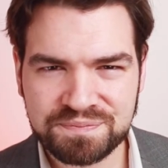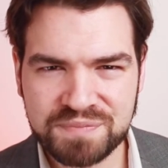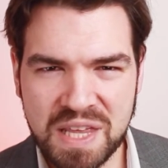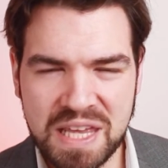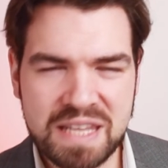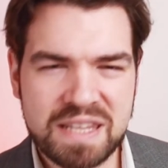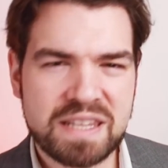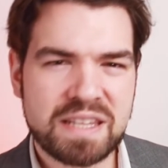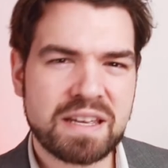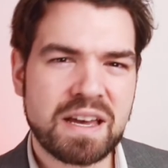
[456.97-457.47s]

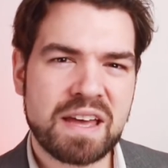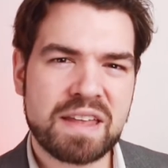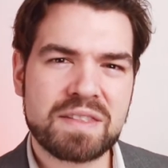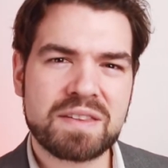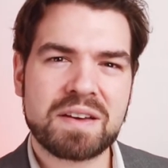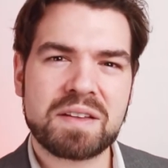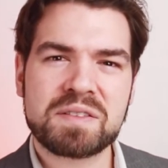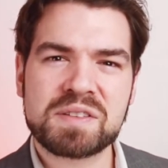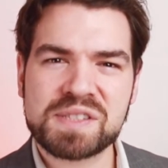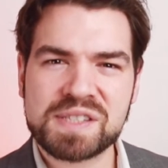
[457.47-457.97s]
In the
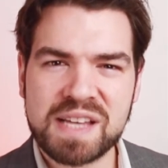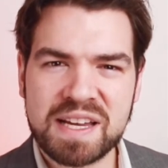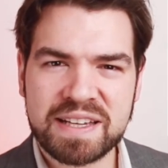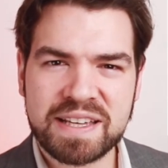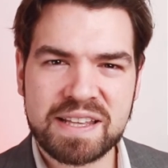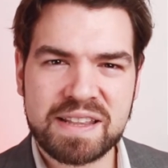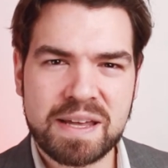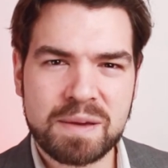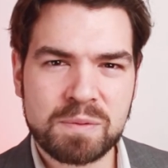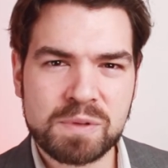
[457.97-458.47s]
other
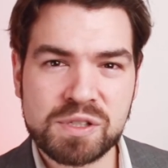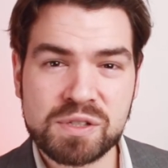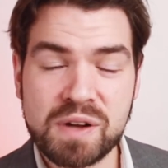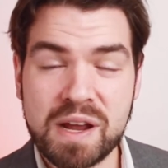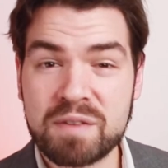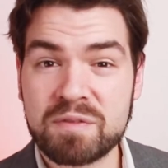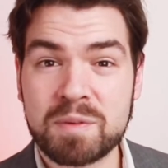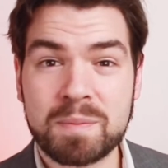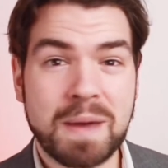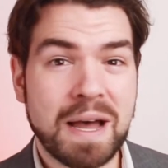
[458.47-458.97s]
sake that we
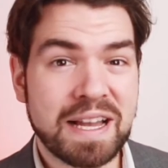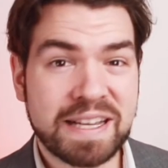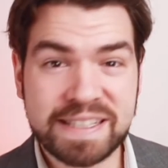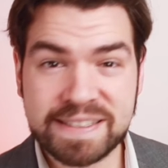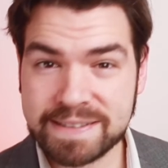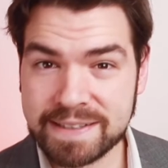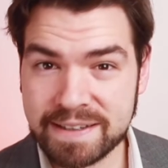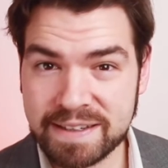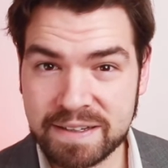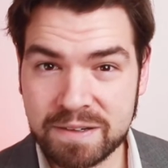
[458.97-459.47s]
tried from
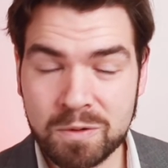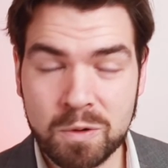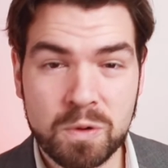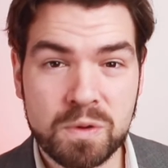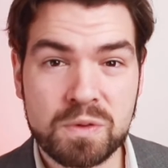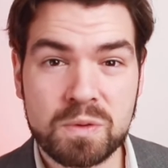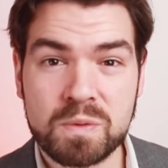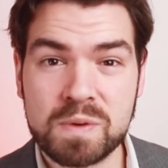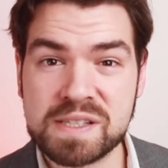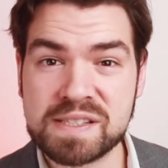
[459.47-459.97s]
Akita, or
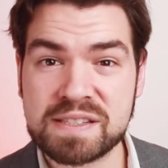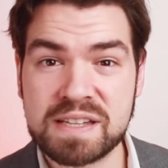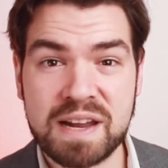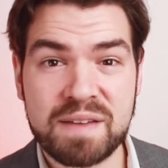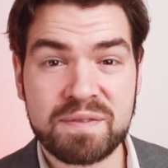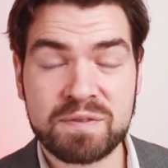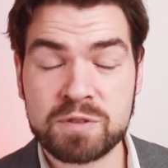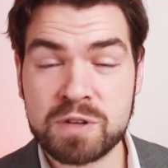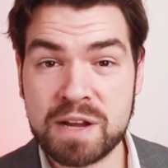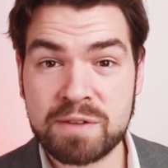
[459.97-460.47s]
the ones that
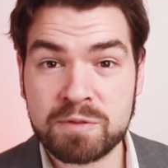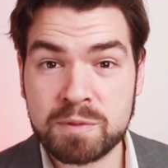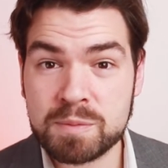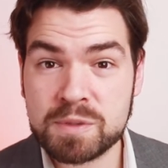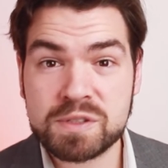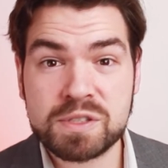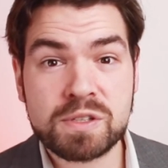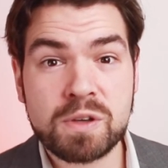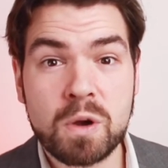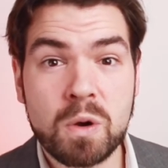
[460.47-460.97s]
I've tried from the
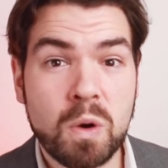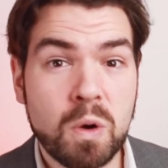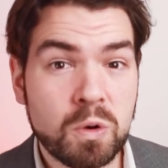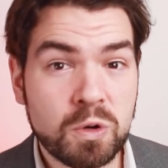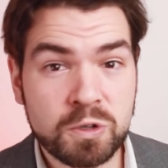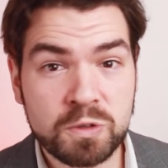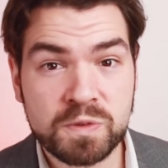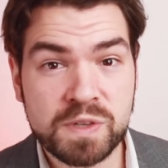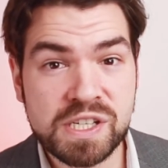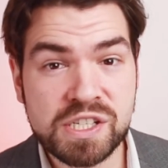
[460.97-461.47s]

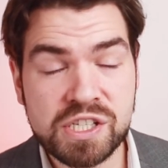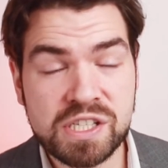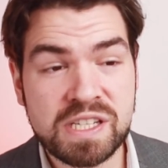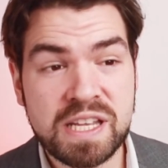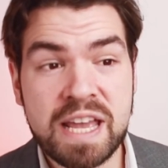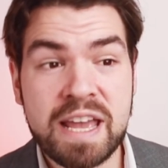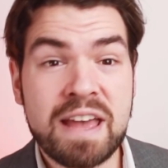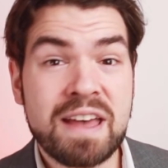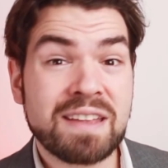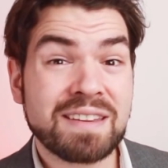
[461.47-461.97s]
Tohoku region,
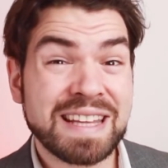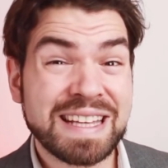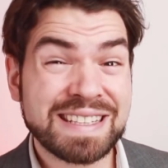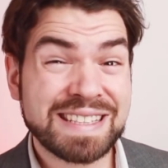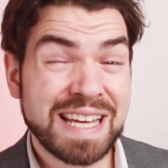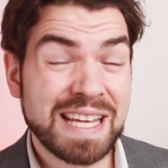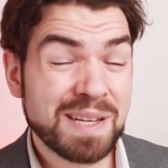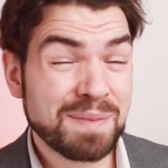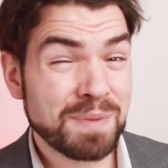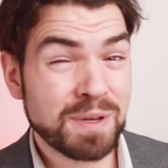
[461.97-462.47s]
they
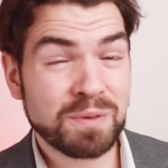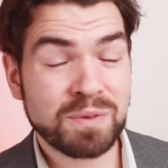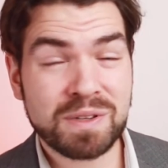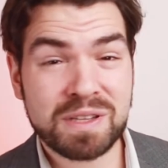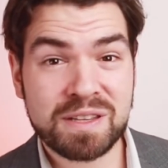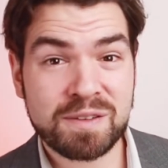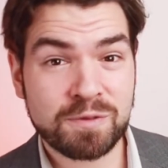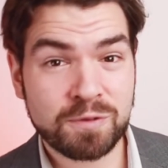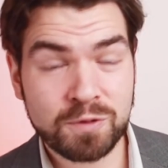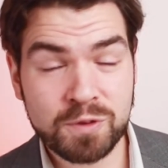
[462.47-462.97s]
tend to be
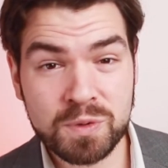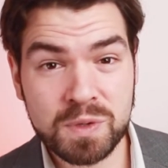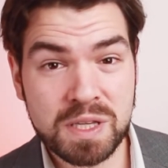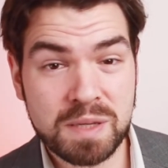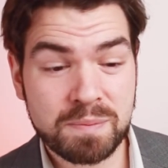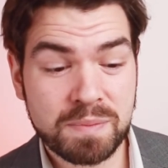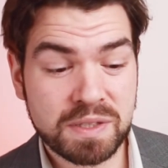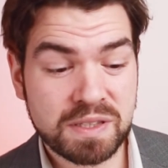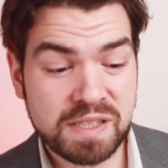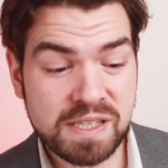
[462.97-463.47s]
really fruity,
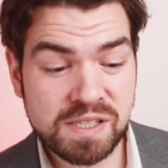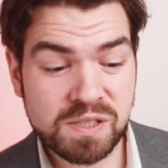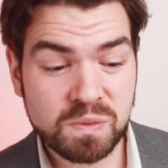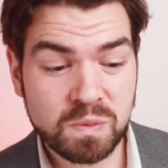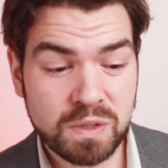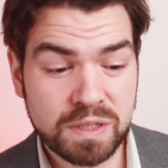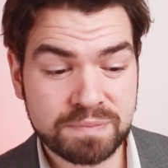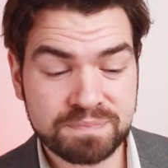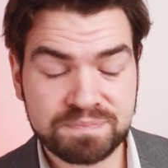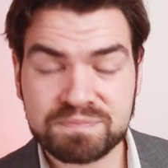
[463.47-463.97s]
but this
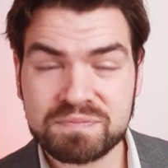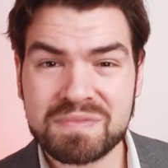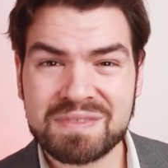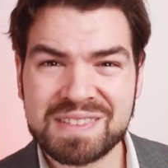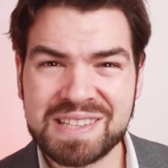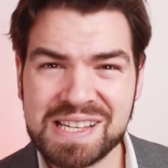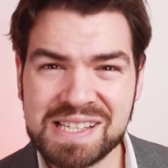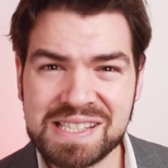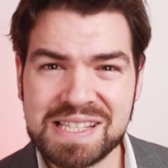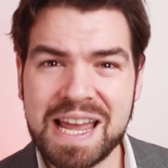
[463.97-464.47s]
one
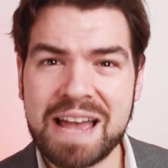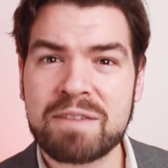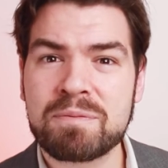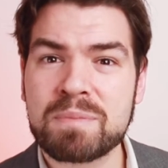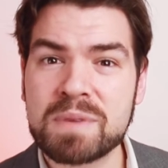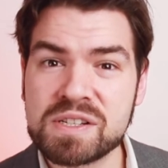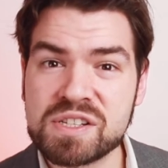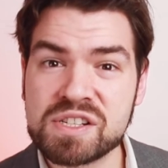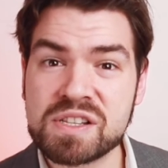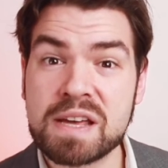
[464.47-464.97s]
doesn't have
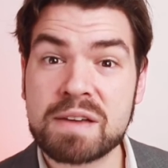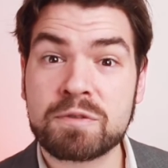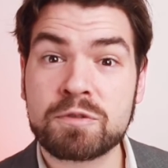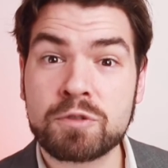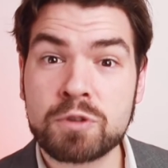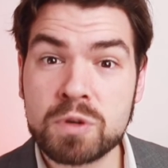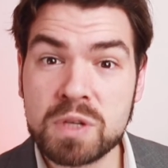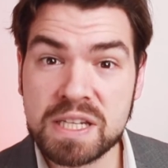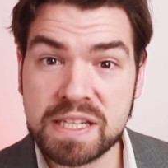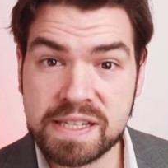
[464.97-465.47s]
much of that
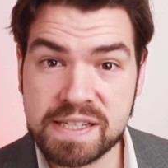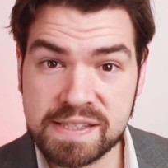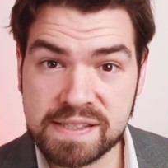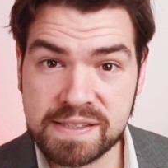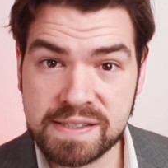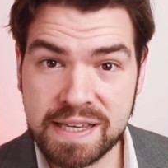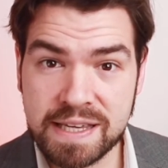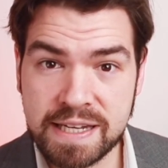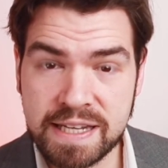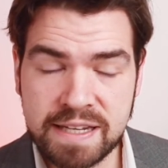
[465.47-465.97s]
fruitiness
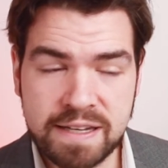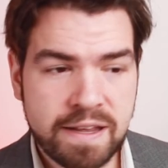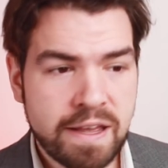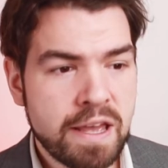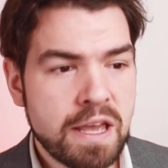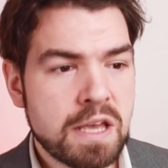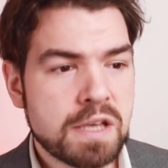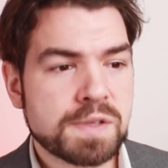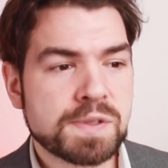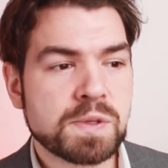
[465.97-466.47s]
in it.
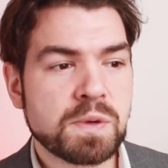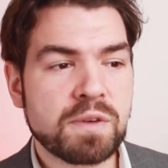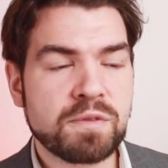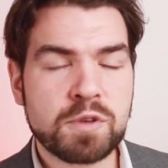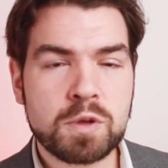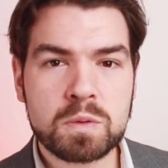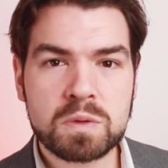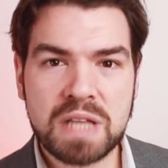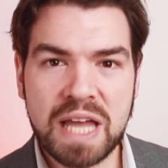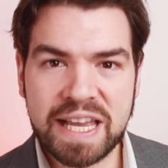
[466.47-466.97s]
So if
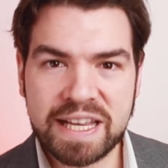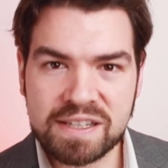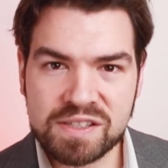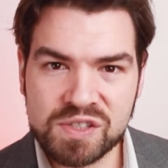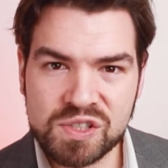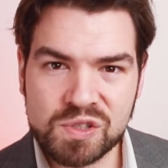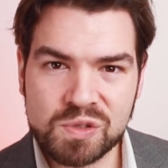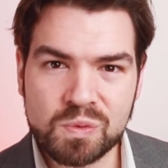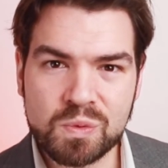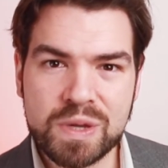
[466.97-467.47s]
you like a
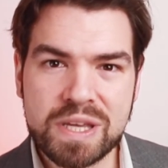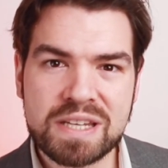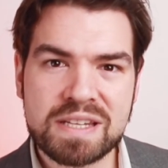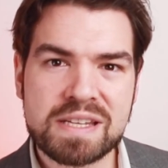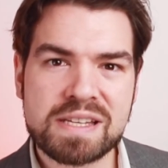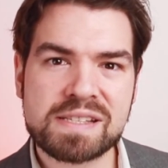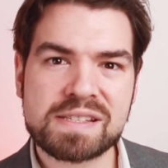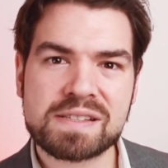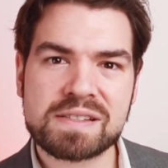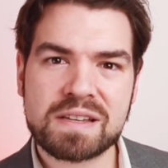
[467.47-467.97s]

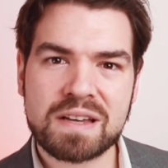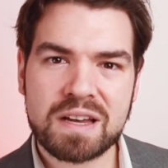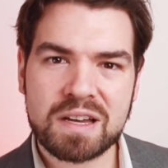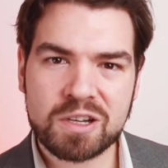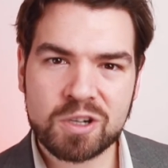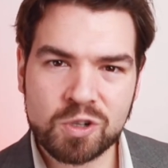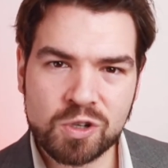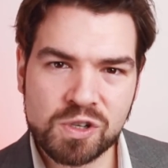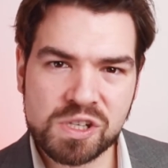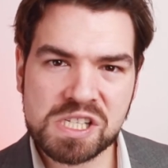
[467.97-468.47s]
sweetness, a
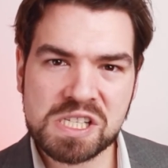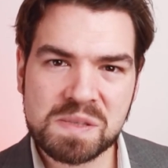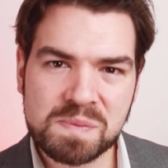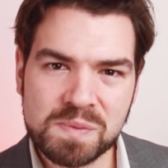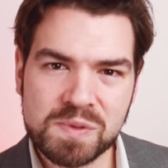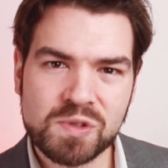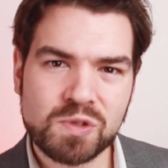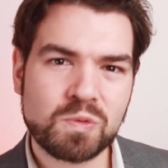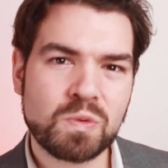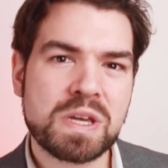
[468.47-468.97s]
crisp
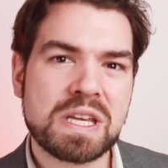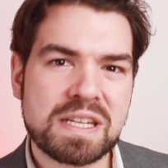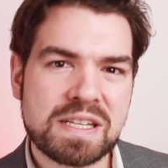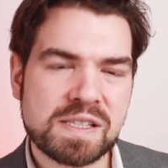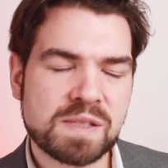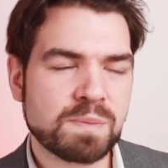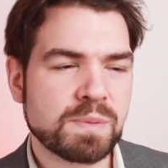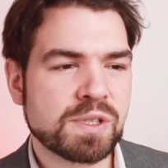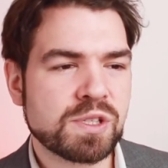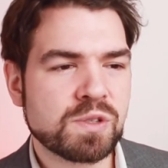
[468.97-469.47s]

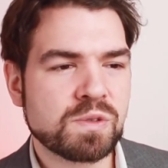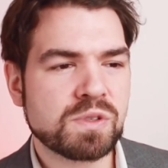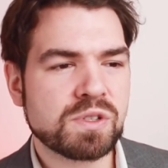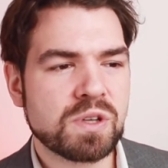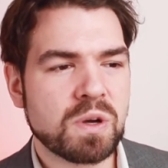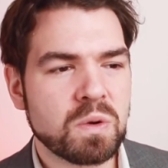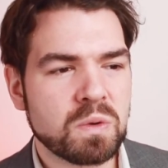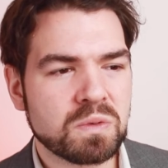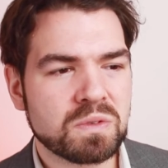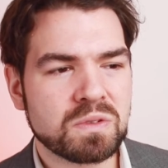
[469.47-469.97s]
sweetness, but you
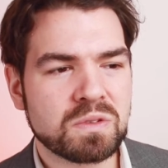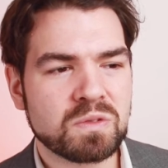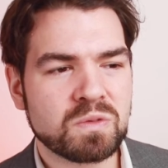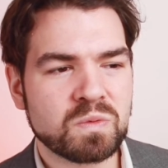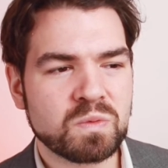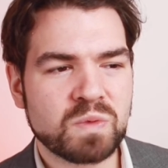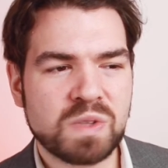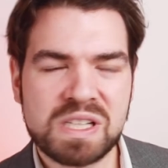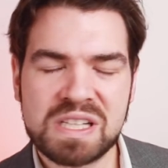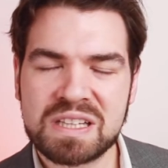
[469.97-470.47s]
don't
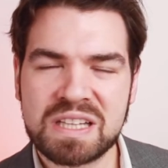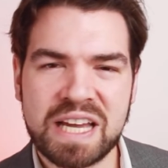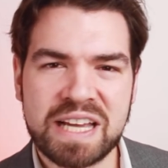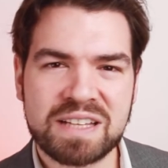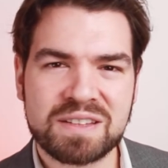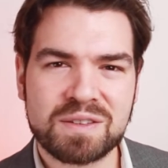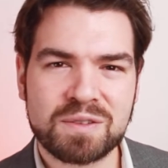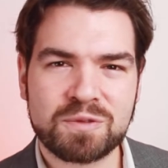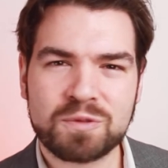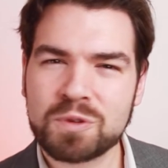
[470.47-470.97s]
really
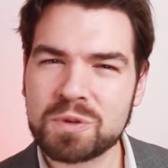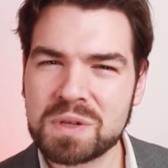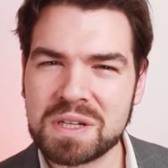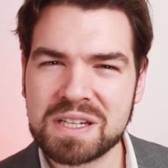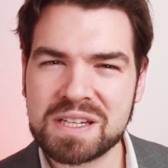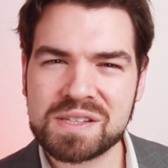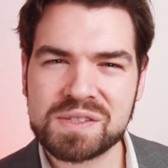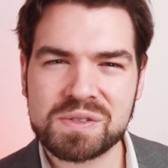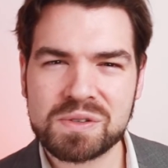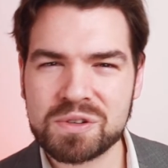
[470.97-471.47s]
like the
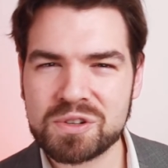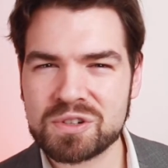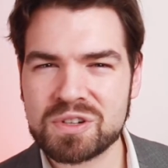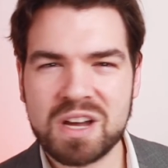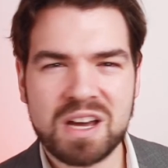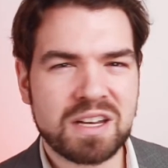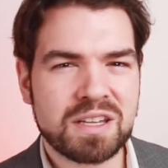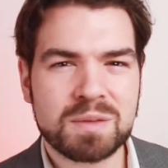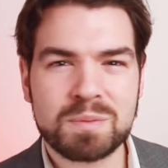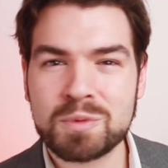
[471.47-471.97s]
fruitiness, or you're
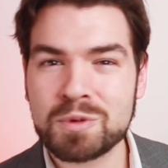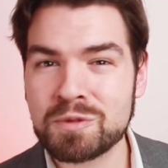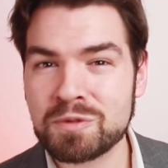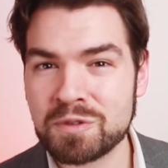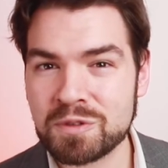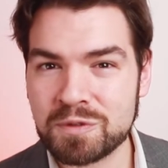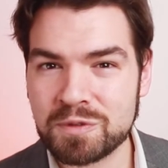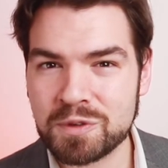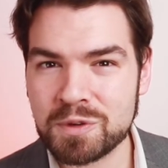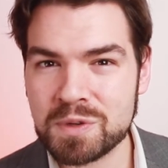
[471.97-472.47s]
not in the mood
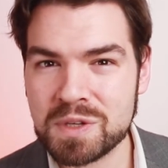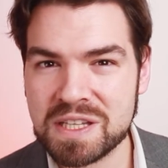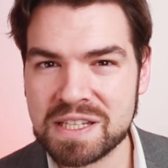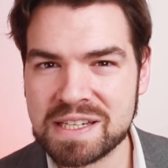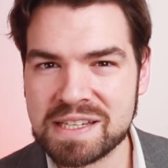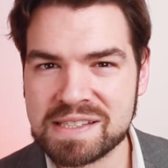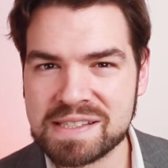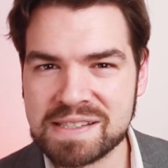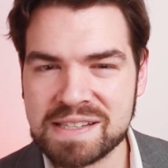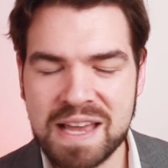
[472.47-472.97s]
for
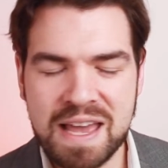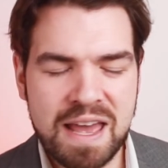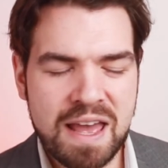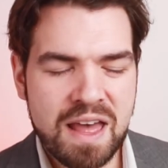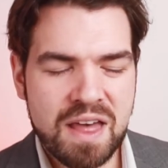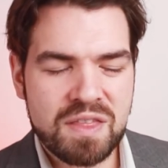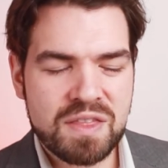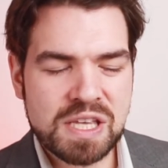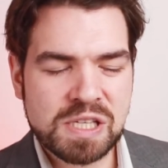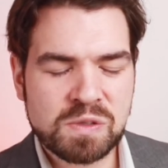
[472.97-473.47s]
fruitiness,
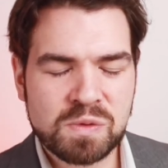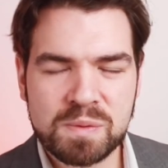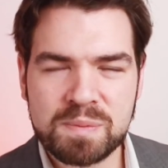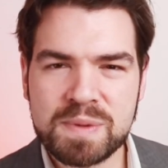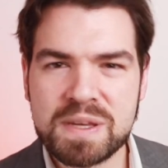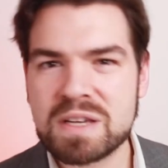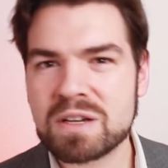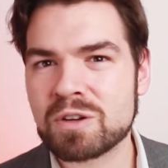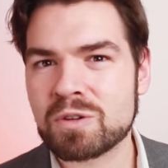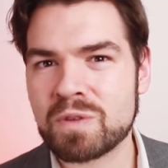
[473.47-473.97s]
this would
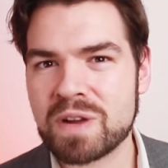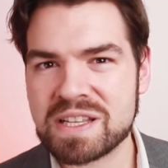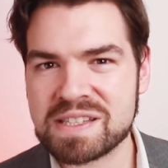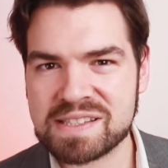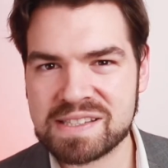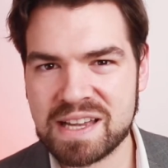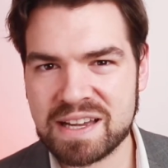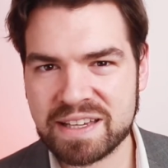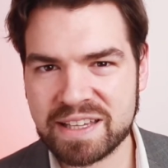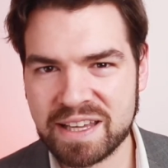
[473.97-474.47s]
be a great
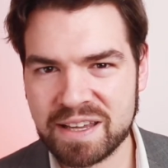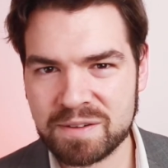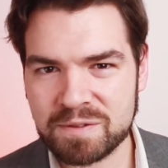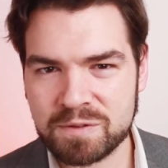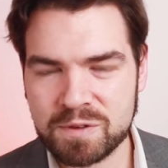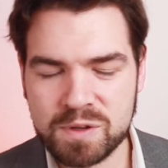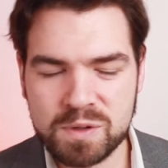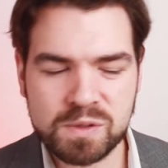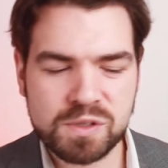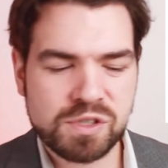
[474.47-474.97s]
sake
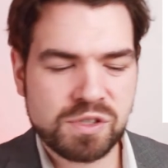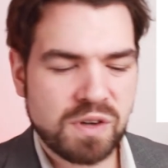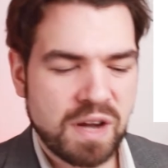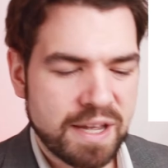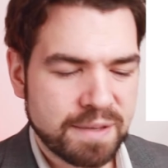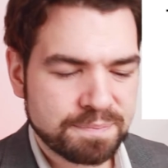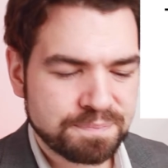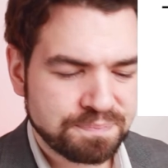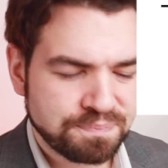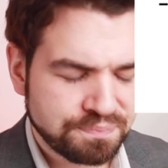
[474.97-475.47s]
for you to try.